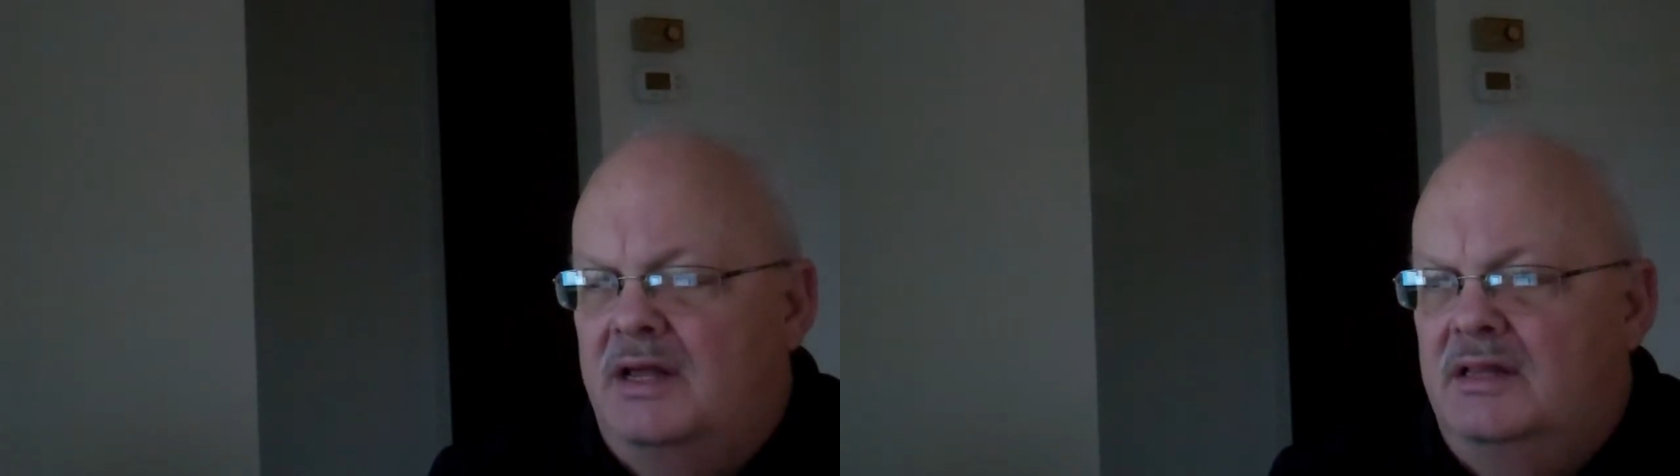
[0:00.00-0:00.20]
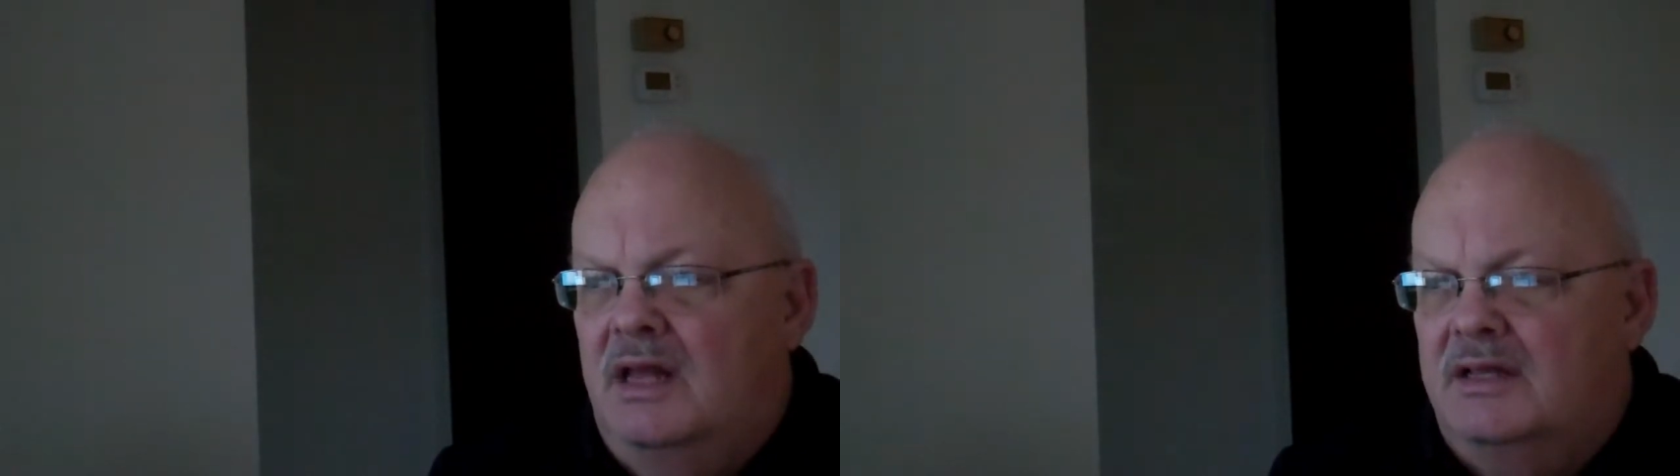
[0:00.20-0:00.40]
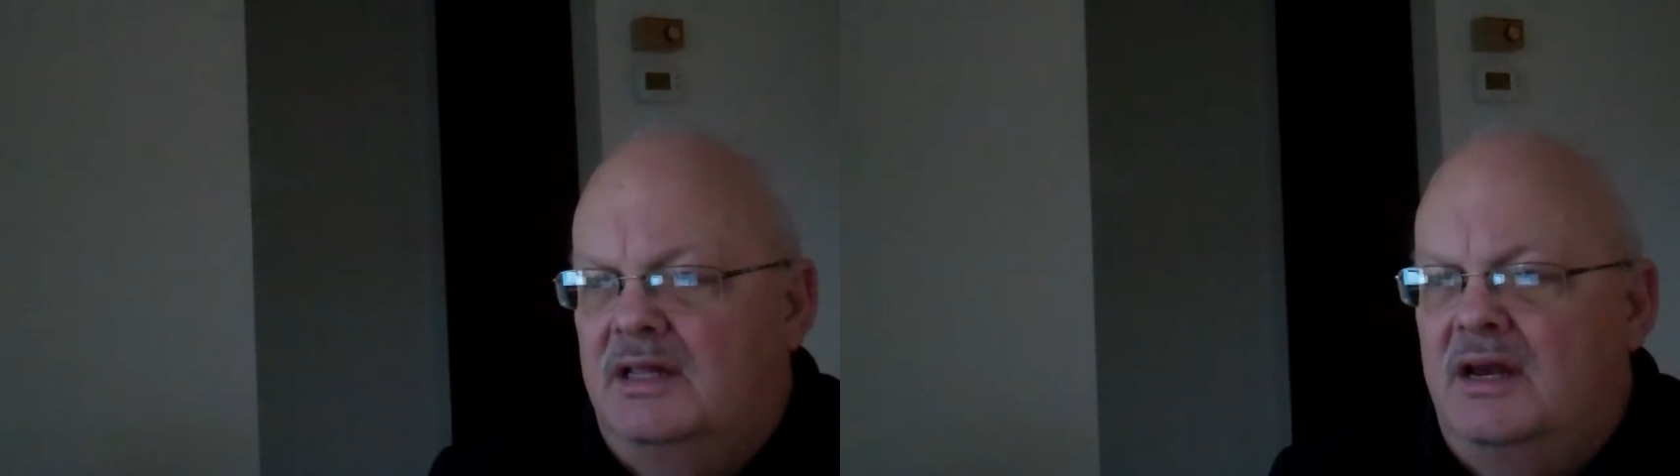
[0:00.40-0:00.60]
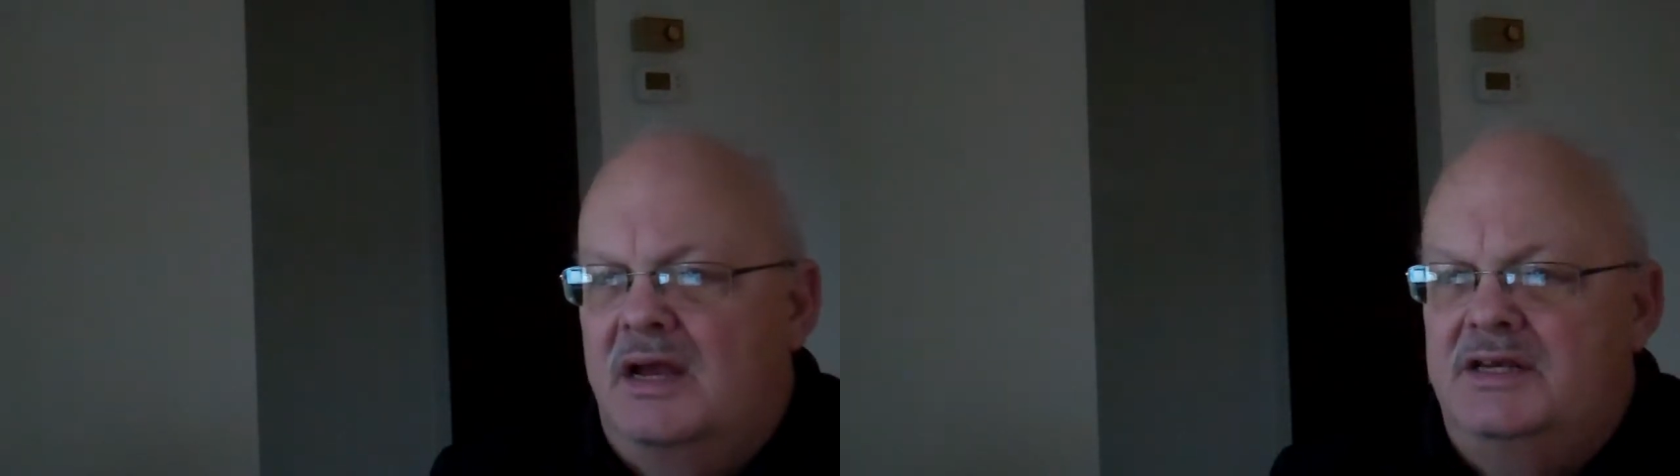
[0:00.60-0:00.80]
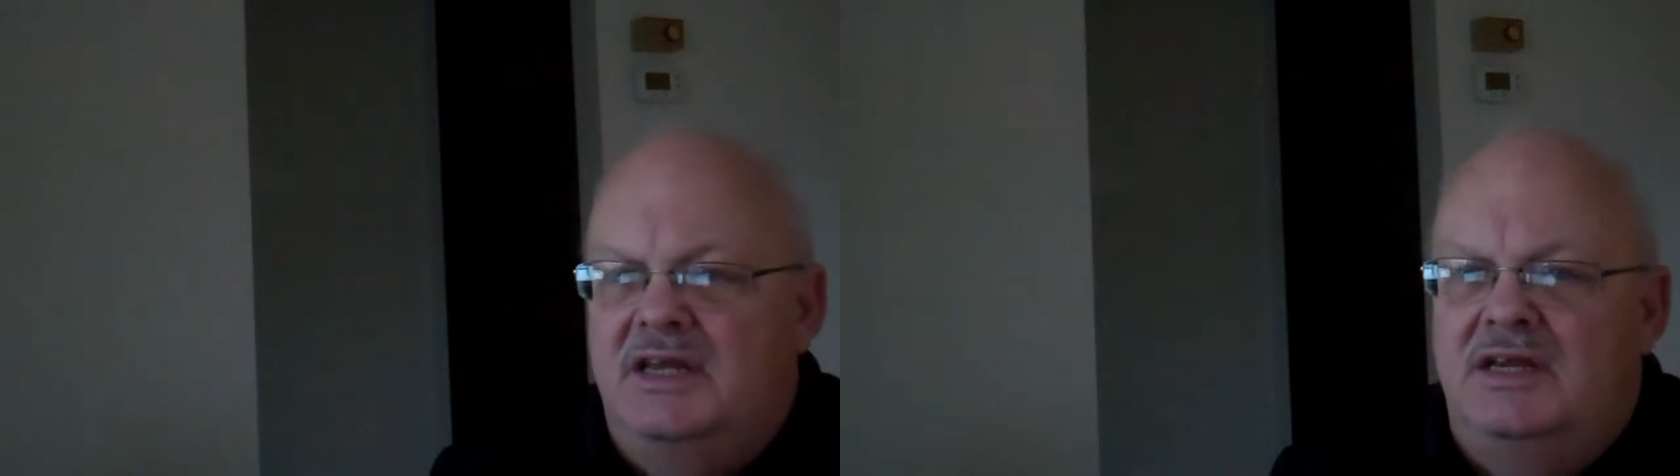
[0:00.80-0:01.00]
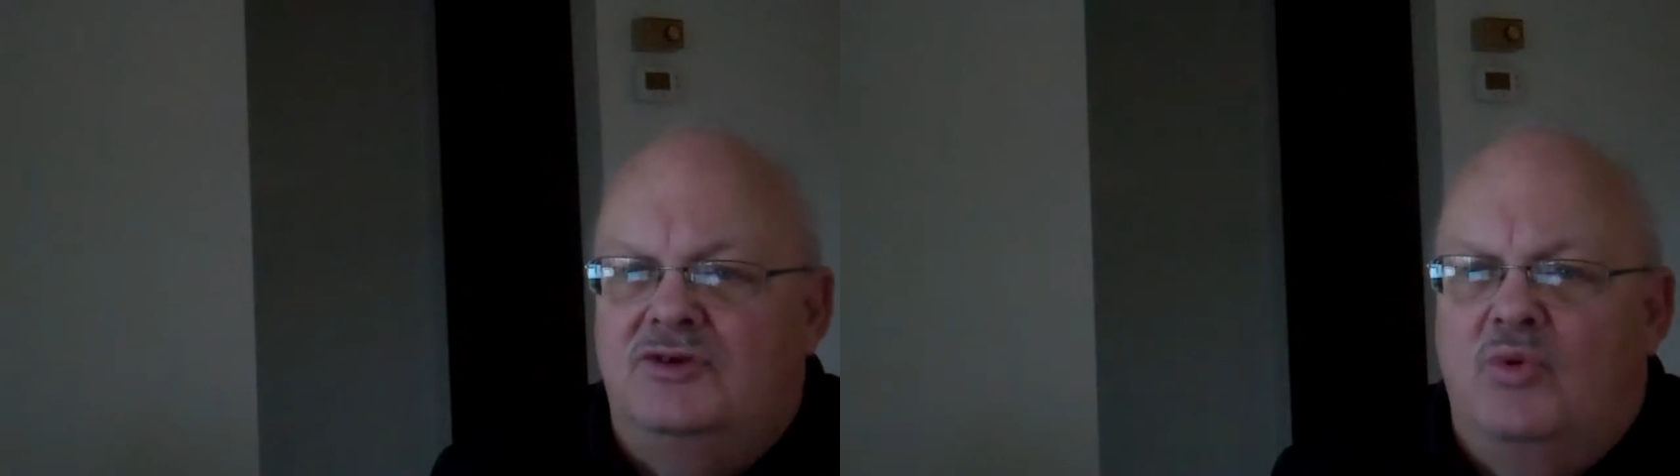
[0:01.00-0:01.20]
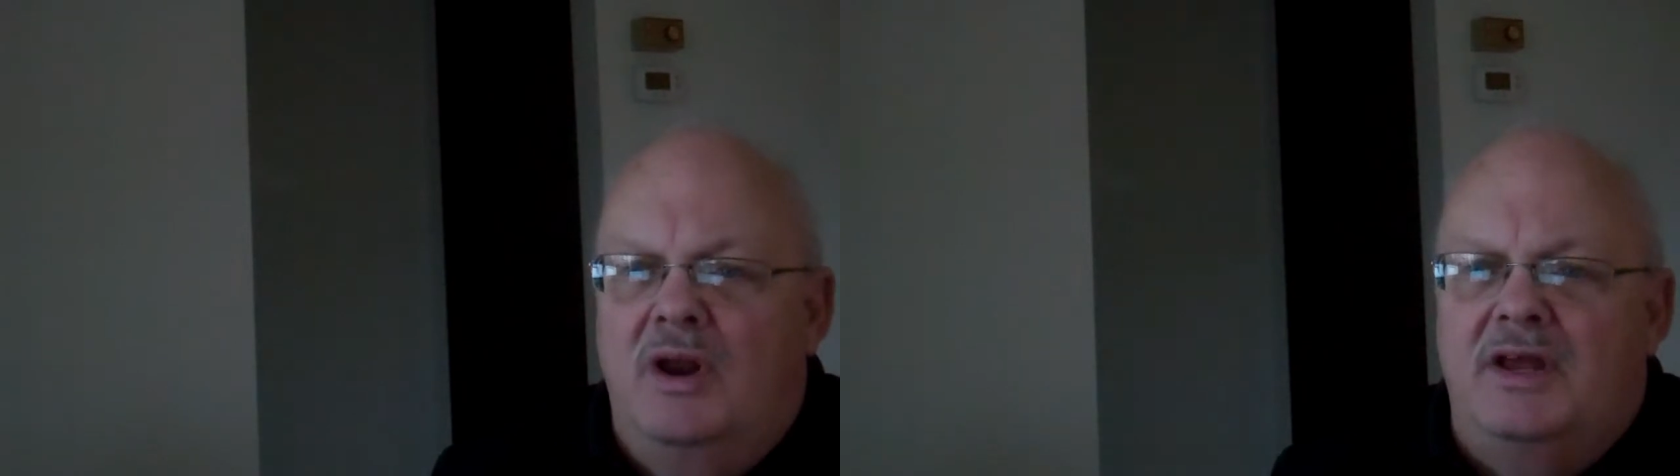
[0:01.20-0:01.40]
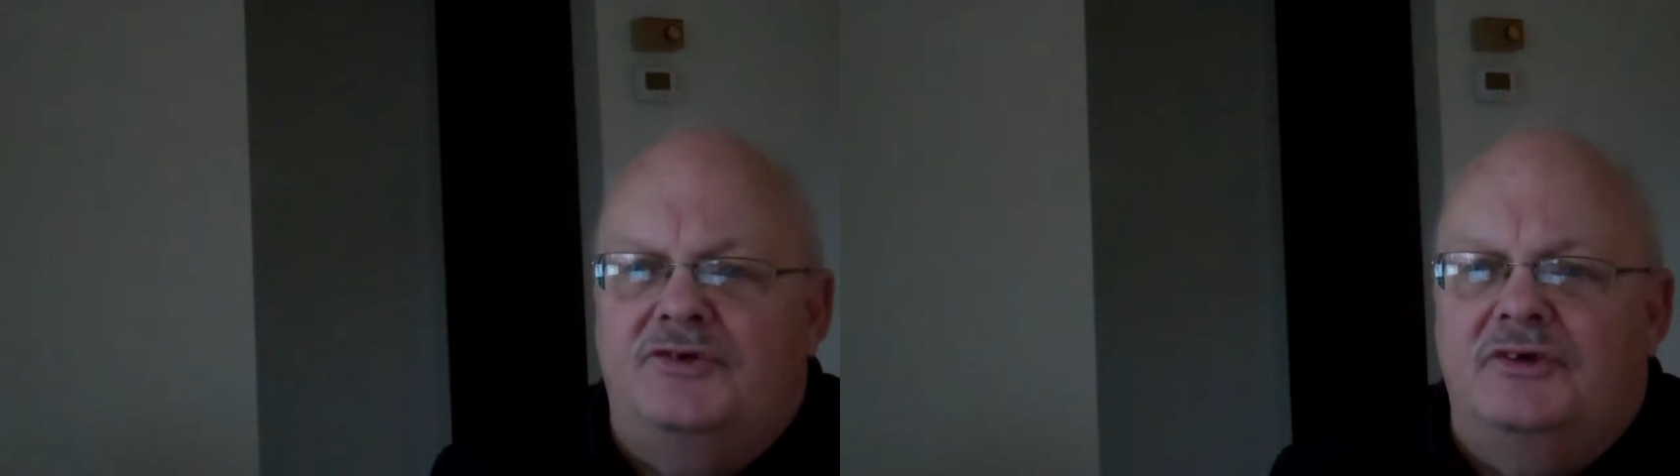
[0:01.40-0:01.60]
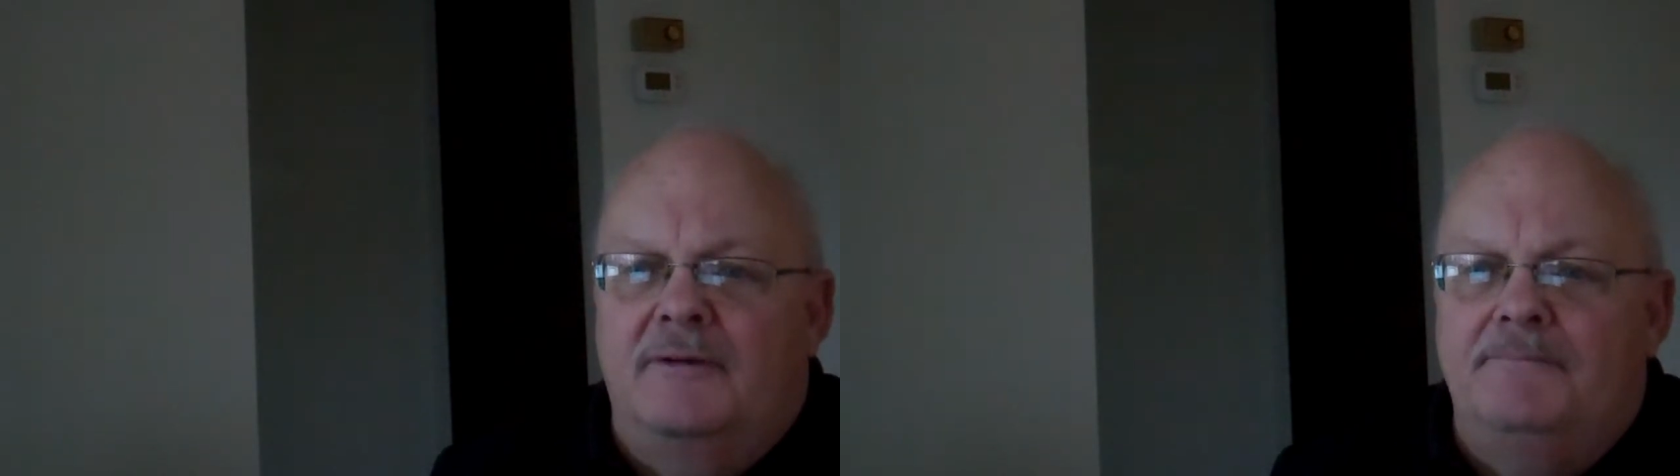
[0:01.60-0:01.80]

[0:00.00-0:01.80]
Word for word: in like the 1920s.